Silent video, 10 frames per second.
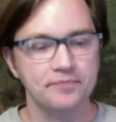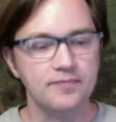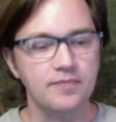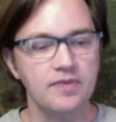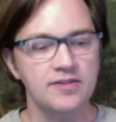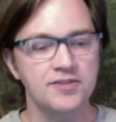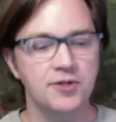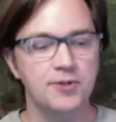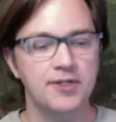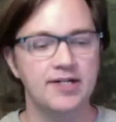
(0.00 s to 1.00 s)
So
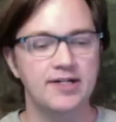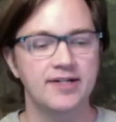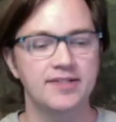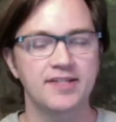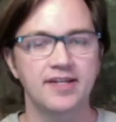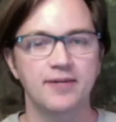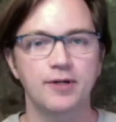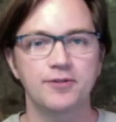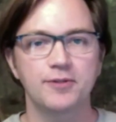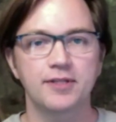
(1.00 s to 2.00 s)
uh, today we're going to
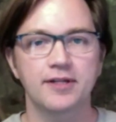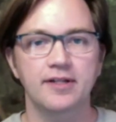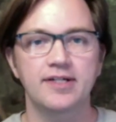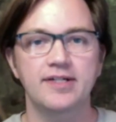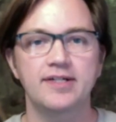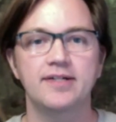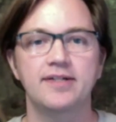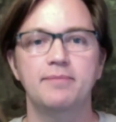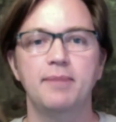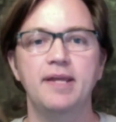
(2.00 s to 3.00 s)
do a little uh,
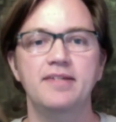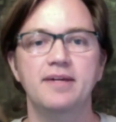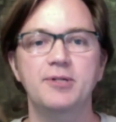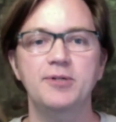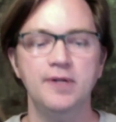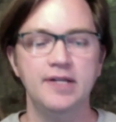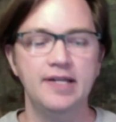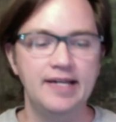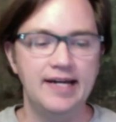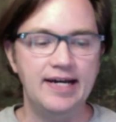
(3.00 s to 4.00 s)
paint demo
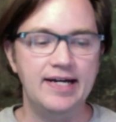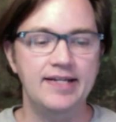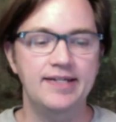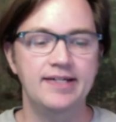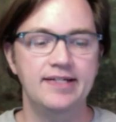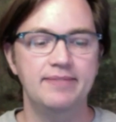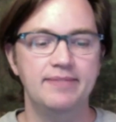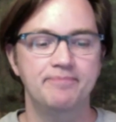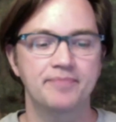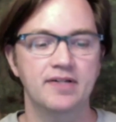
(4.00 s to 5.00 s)
on um,
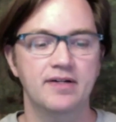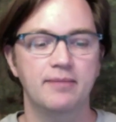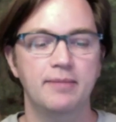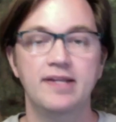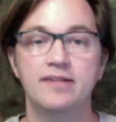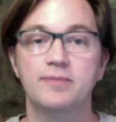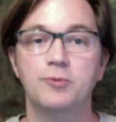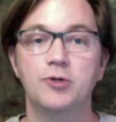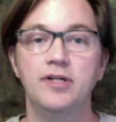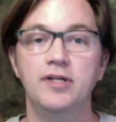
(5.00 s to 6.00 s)
uh, making some
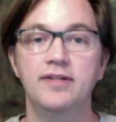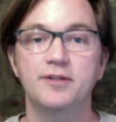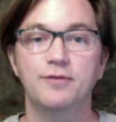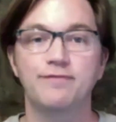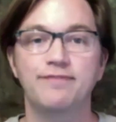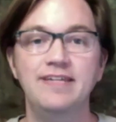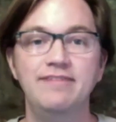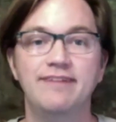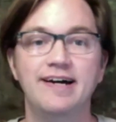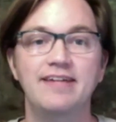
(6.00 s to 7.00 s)
wood. So fee,
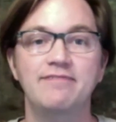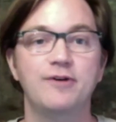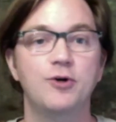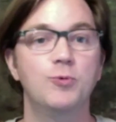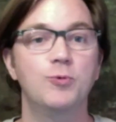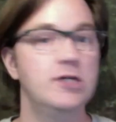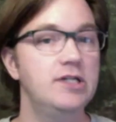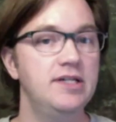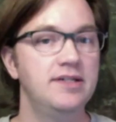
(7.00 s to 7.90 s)
fi, faux wood.